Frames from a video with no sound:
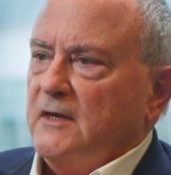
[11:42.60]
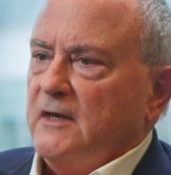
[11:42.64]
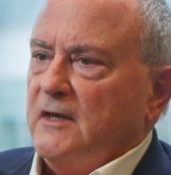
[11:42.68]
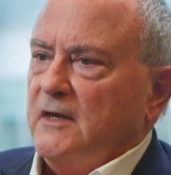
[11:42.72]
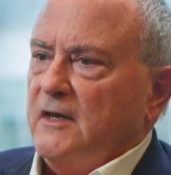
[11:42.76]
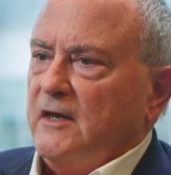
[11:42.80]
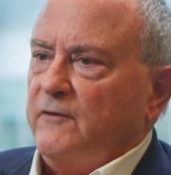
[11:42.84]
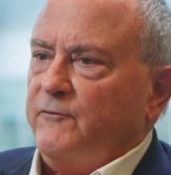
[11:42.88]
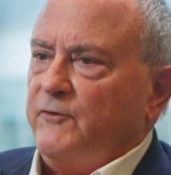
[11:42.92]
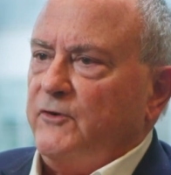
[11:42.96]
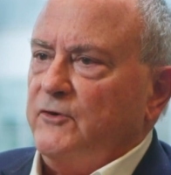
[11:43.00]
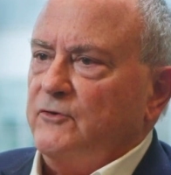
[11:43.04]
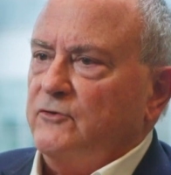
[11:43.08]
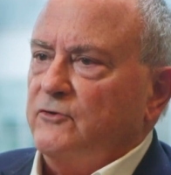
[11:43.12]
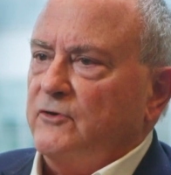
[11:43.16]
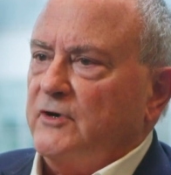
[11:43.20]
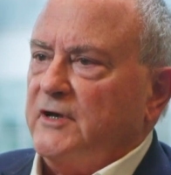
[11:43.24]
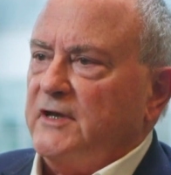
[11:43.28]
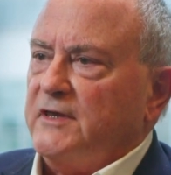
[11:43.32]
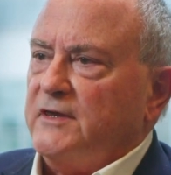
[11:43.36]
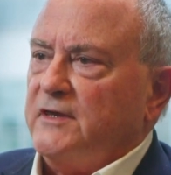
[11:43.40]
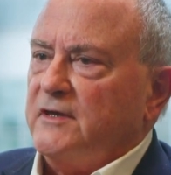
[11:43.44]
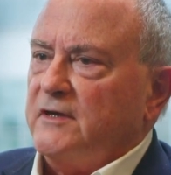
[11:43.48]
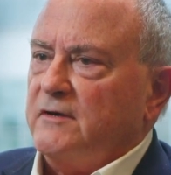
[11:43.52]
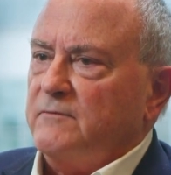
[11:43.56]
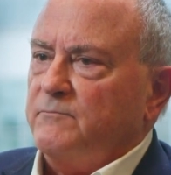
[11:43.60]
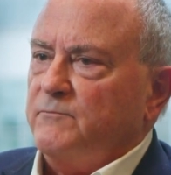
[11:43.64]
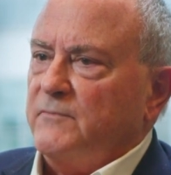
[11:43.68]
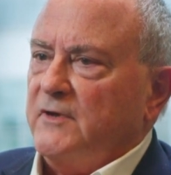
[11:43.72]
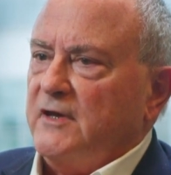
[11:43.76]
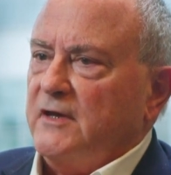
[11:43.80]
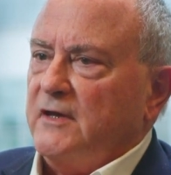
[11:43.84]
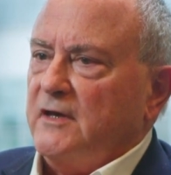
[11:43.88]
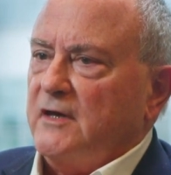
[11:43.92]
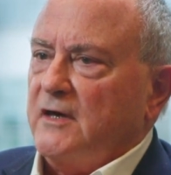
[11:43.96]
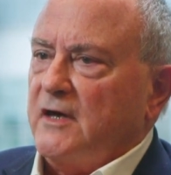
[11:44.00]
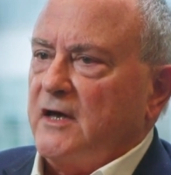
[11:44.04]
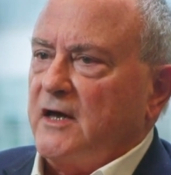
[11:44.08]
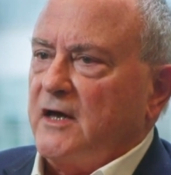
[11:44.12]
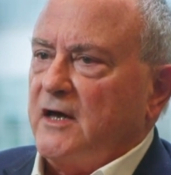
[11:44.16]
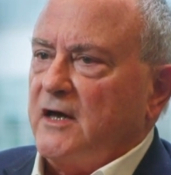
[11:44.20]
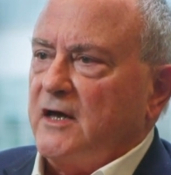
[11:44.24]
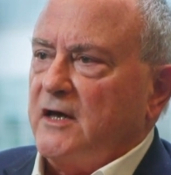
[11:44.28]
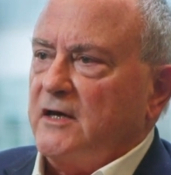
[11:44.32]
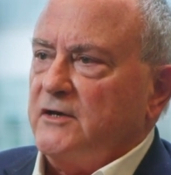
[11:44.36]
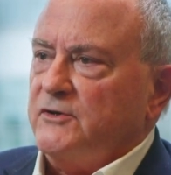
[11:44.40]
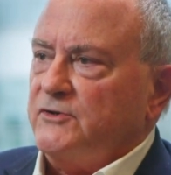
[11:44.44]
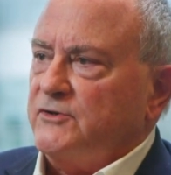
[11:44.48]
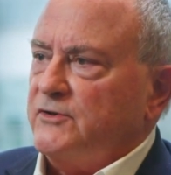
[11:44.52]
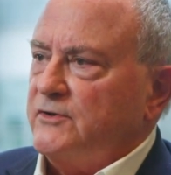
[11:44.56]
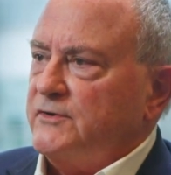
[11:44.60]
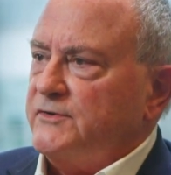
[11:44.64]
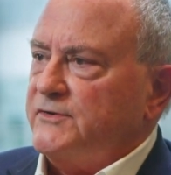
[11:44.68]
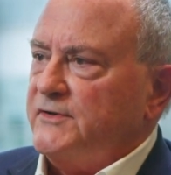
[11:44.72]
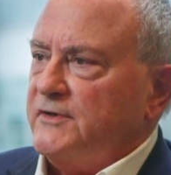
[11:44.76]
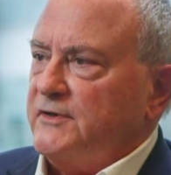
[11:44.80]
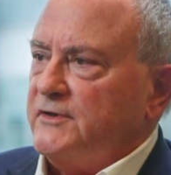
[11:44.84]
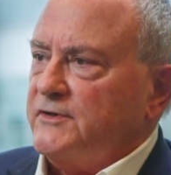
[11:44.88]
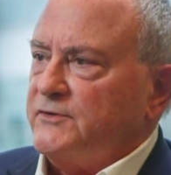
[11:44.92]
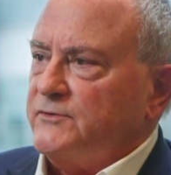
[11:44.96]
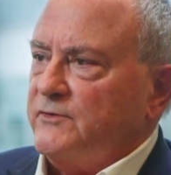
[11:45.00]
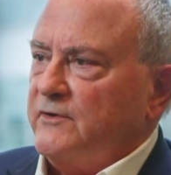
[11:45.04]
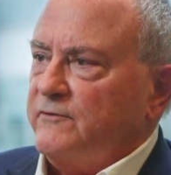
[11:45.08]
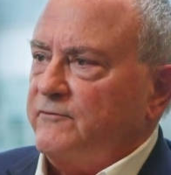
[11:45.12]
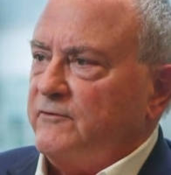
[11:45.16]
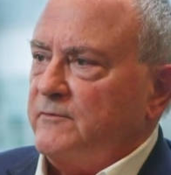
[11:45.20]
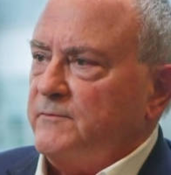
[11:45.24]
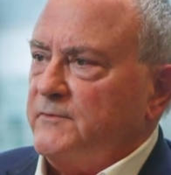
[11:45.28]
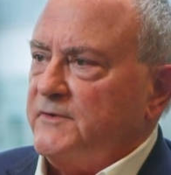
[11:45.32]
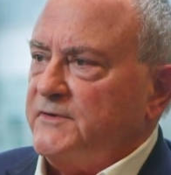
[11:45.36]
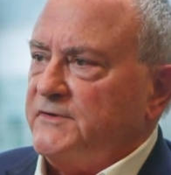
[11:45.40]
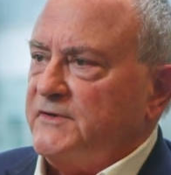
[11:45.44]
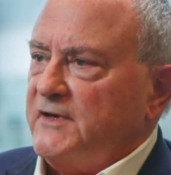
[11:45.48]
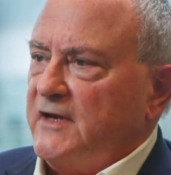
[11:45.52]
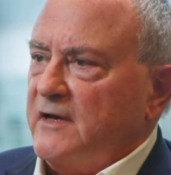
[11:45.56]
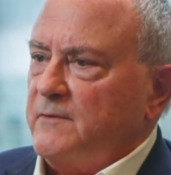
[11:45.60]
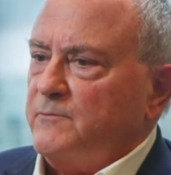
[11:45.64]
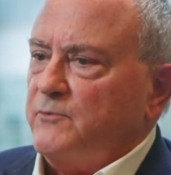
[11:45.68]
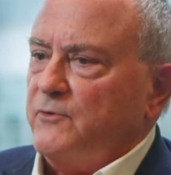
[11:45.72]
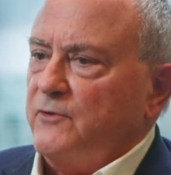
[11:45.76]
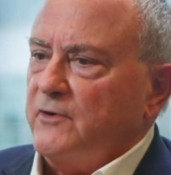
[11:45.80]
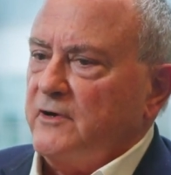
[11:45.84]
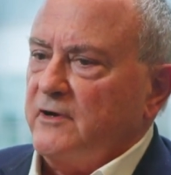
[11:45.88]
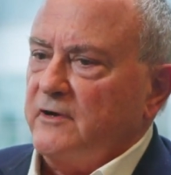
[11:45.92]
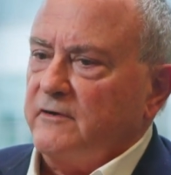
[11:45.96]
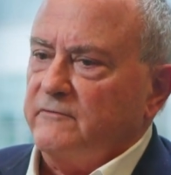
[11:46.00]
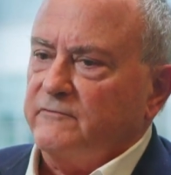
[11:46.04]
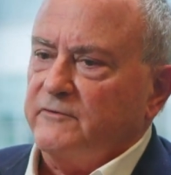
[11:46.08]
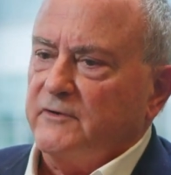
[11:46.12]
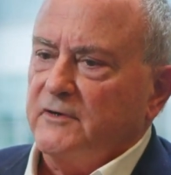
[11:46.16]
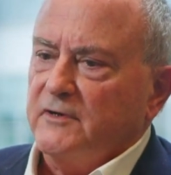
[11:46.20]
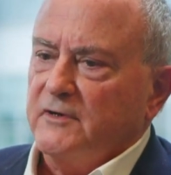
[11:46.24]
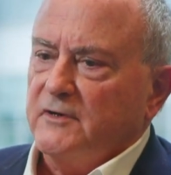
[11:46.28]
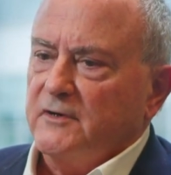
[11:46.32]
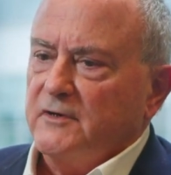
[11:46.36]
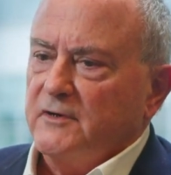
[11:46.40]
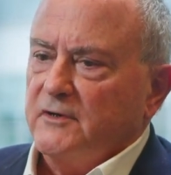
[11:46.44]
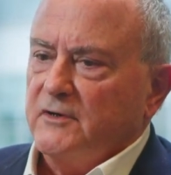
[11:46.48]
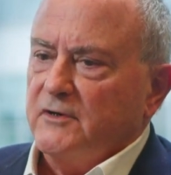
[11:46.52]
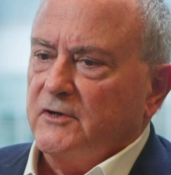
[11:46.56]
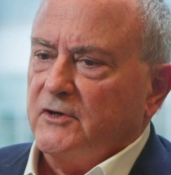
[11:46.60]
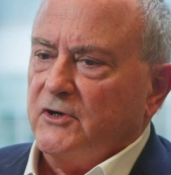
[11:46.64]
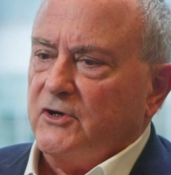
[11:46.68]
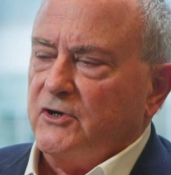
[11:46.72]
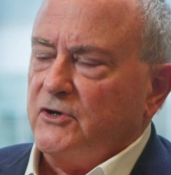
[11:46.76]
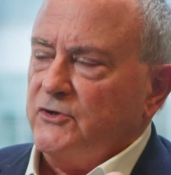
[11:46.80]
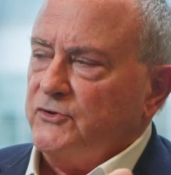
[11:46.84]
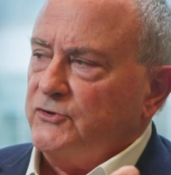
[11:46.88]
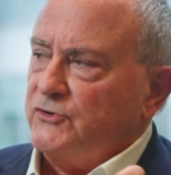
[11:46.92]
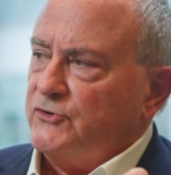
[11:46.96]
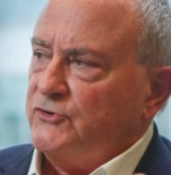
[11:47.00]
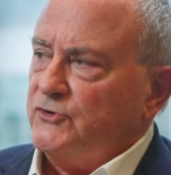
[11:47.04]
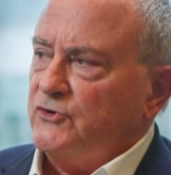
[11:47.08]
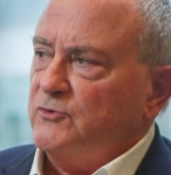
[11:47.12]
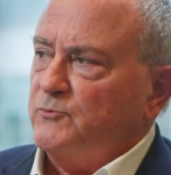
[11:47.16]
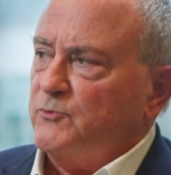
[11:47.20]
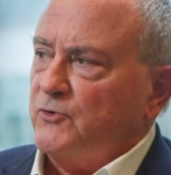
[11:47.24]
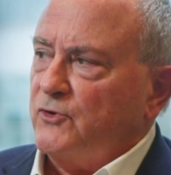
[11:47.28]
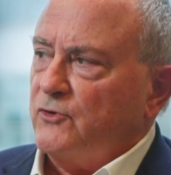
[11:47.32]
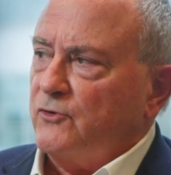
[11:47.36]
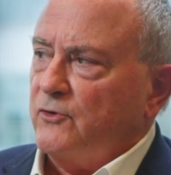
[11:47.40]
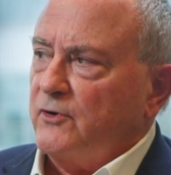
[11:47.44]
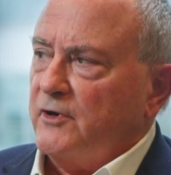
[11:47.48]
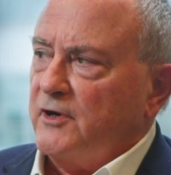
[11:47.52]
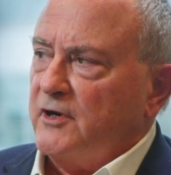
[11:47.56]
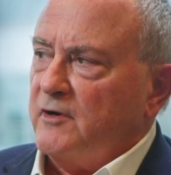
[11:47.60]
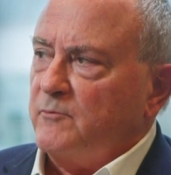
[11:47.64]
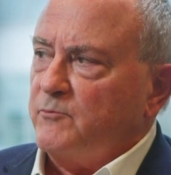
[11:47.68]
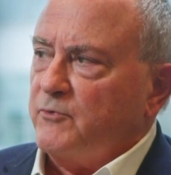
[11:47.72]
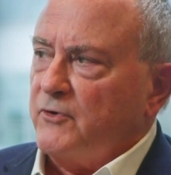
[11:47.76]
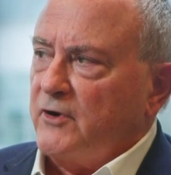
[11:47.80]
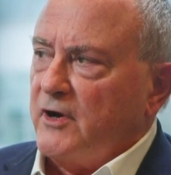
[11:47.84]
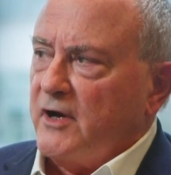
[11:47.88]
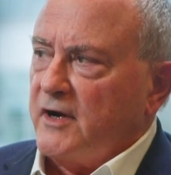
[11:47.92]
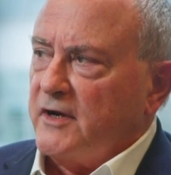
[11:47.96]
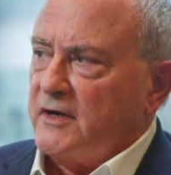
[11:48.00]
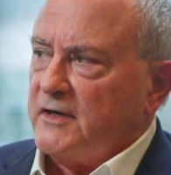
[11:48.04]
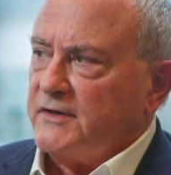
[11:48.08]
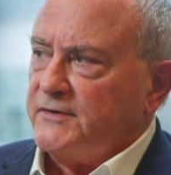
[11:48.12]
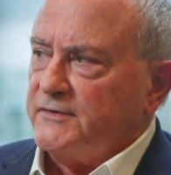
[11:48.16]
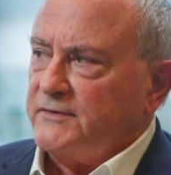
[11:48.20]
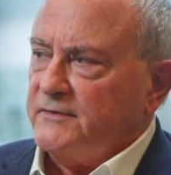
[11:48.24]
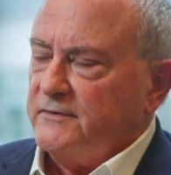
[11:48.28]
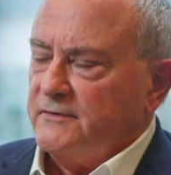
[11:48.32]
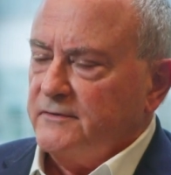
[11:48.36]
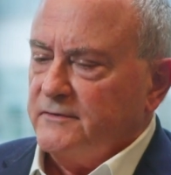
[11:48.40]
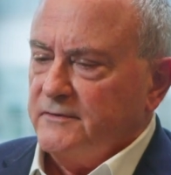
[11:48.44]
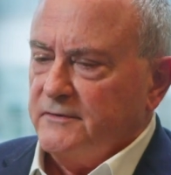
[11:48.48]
If you look at the insurance industry from the standpoint of consumer-oriented products,